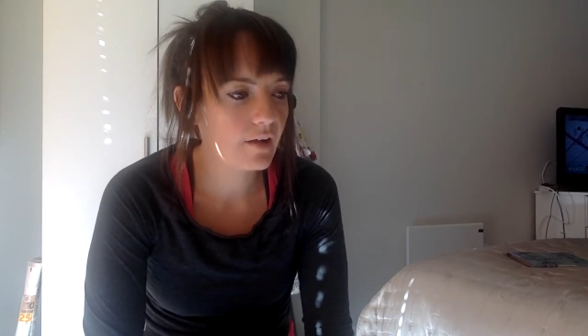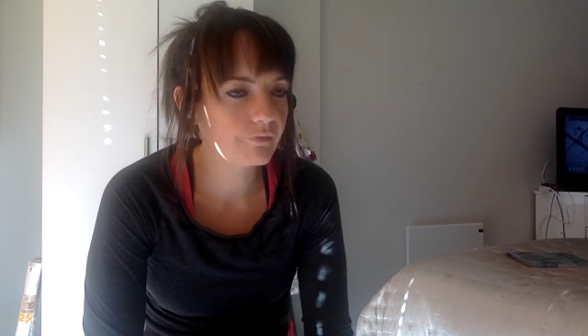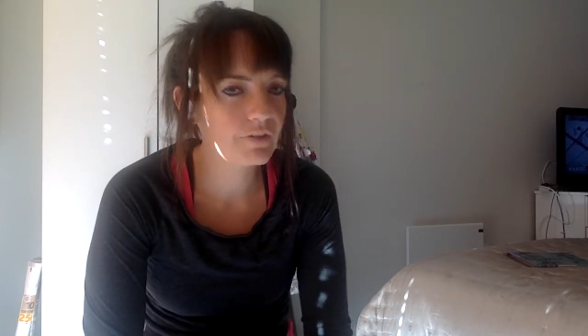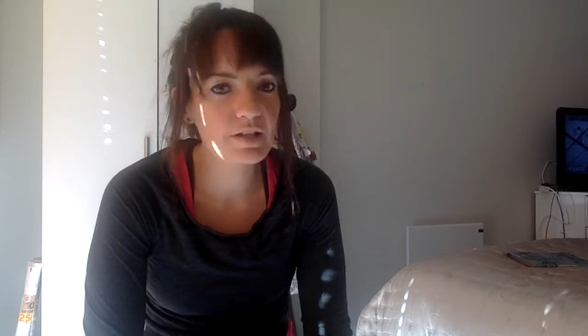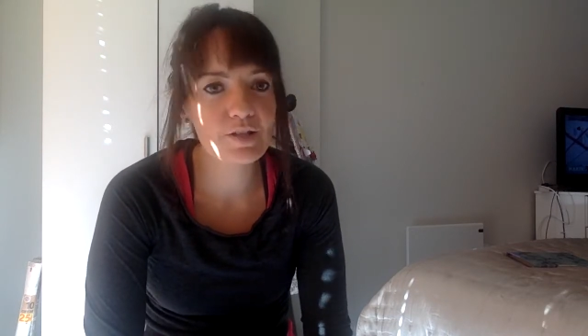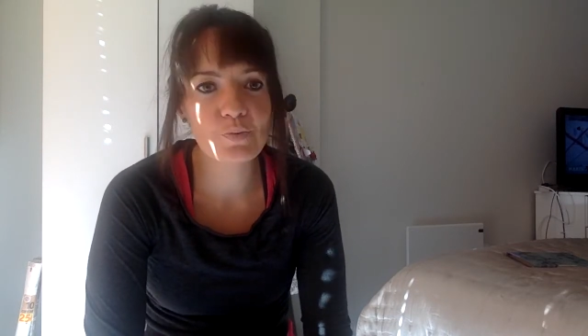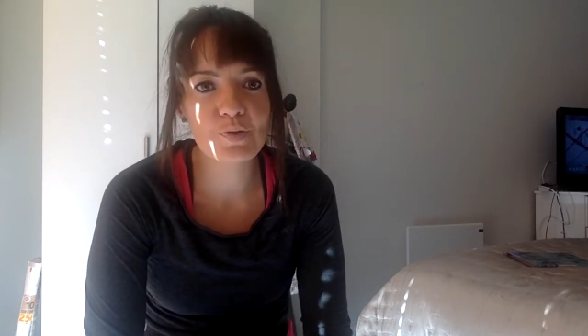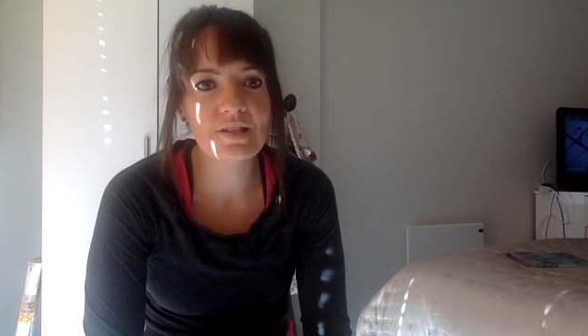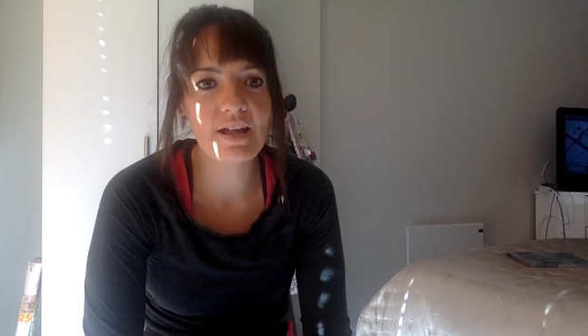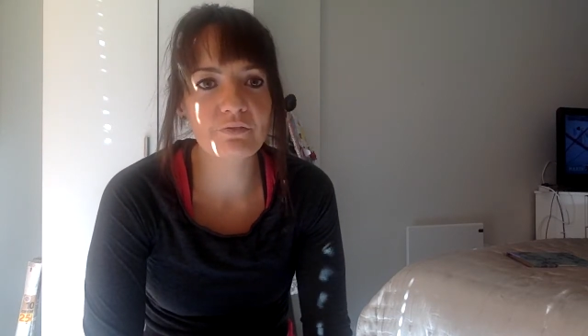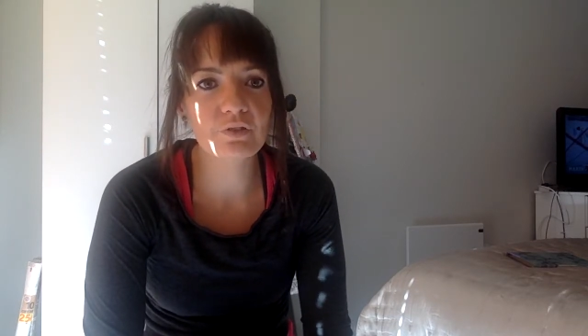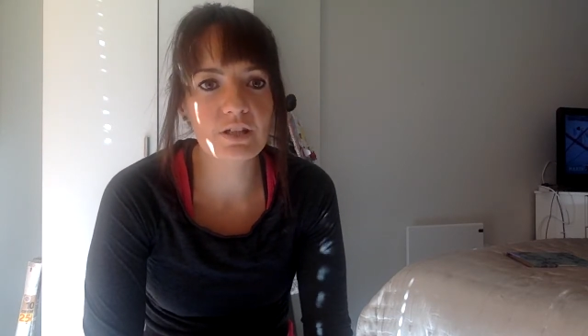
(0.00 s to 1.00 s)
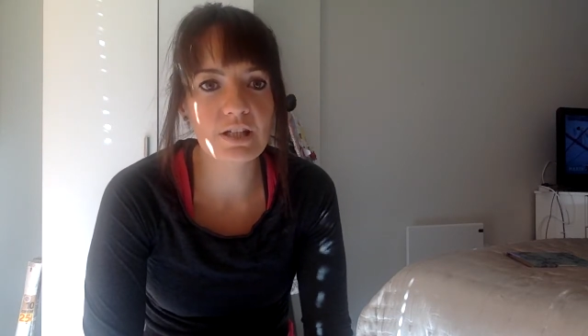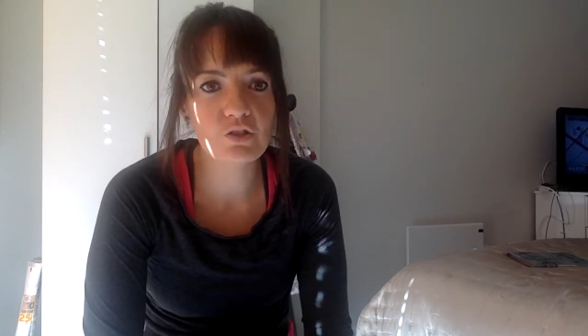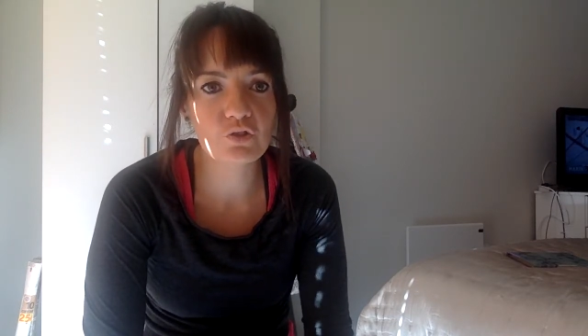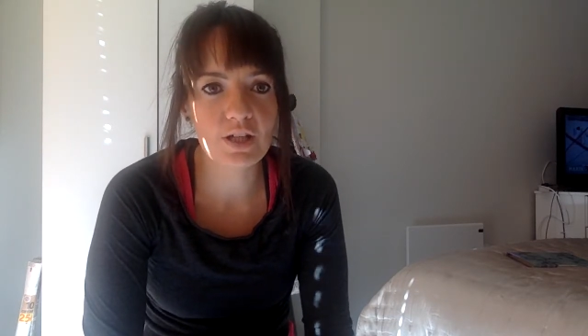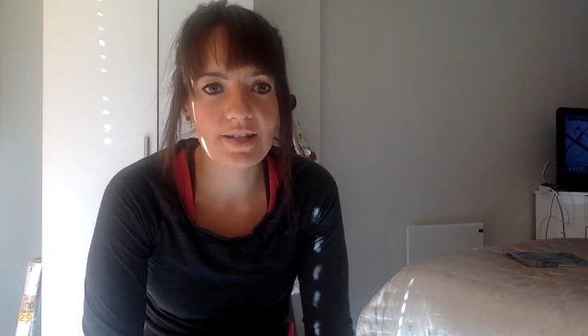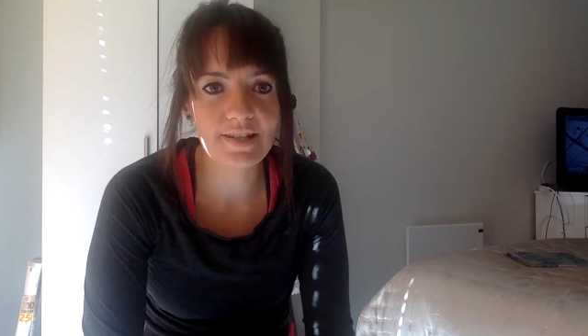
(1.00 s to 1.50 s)
fitness was never an
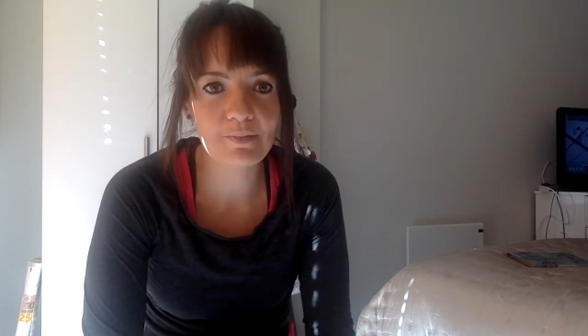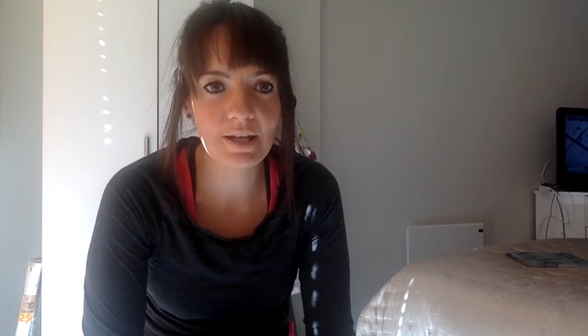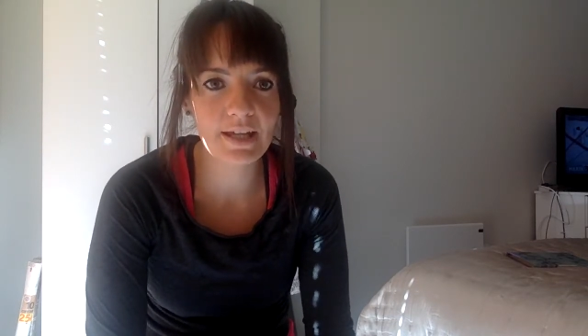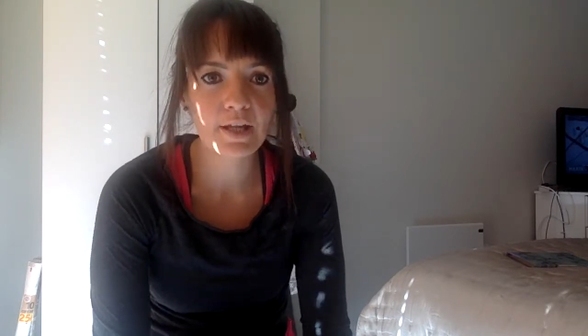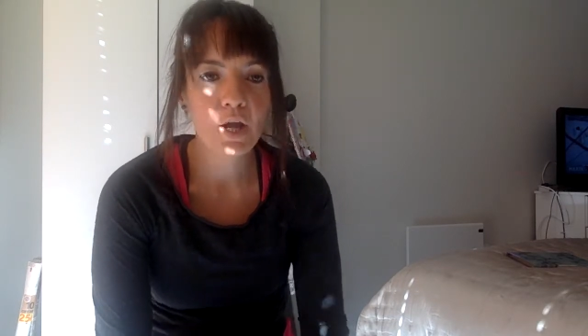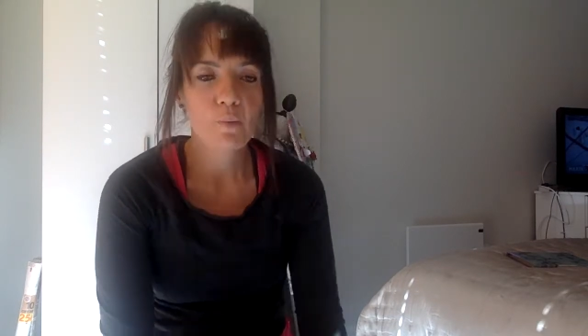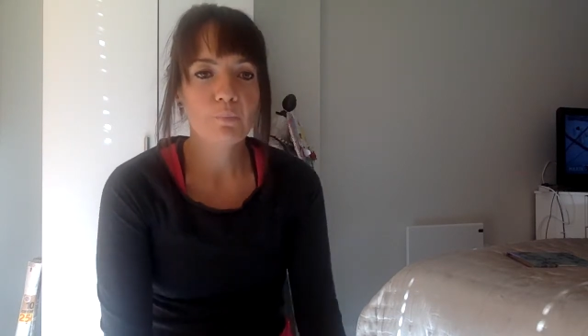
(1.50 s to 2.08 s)
interest to me,